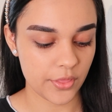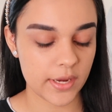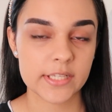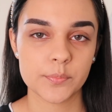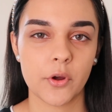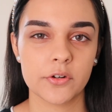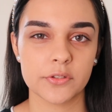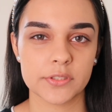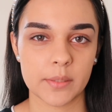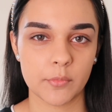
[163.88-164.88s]
The next
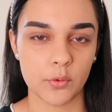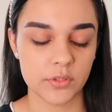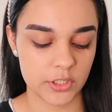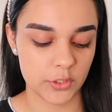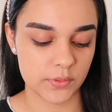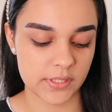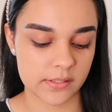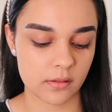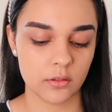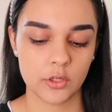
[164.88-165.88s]
product I'm going to use is
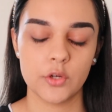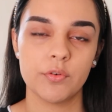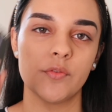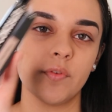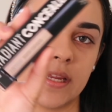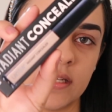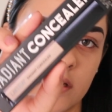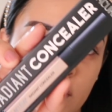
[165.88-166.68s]
a Lacura Radiant